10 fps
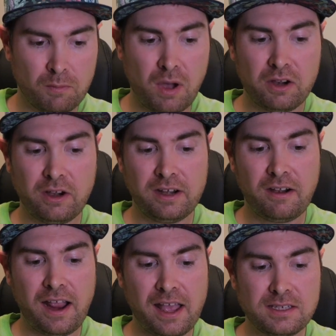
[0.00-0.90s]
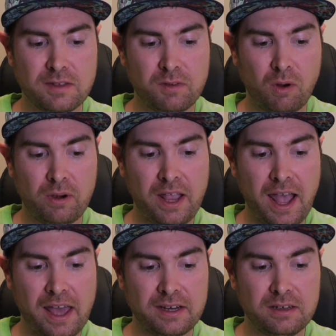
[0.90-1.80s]
Moderator asks, if you already
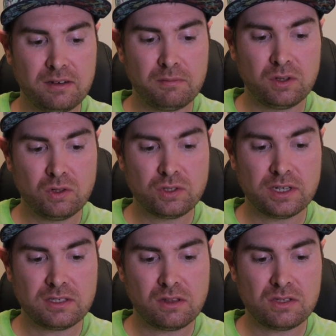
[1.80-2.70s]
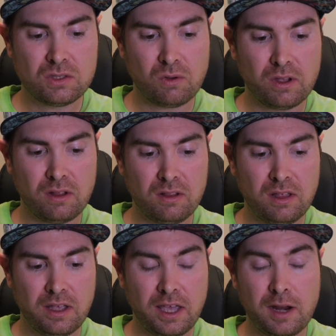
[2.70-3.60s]
added nutrients to the soil,
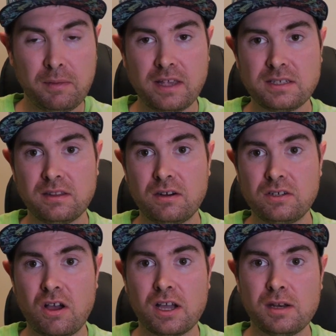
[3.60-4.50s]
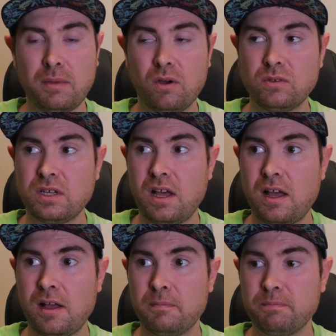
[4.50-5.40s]
and I'm guessing they're talking about
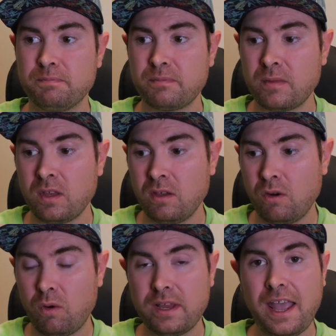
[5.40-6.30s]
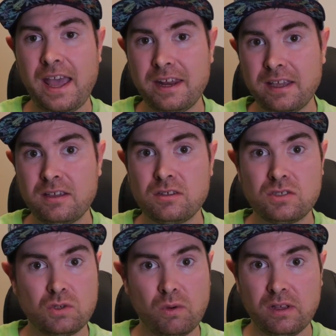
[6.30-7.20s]
um, organic
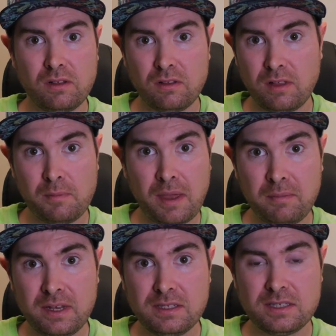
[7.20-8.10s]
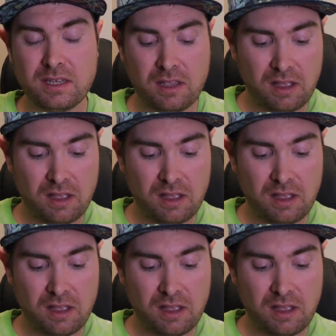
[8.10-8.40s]
soil amendments.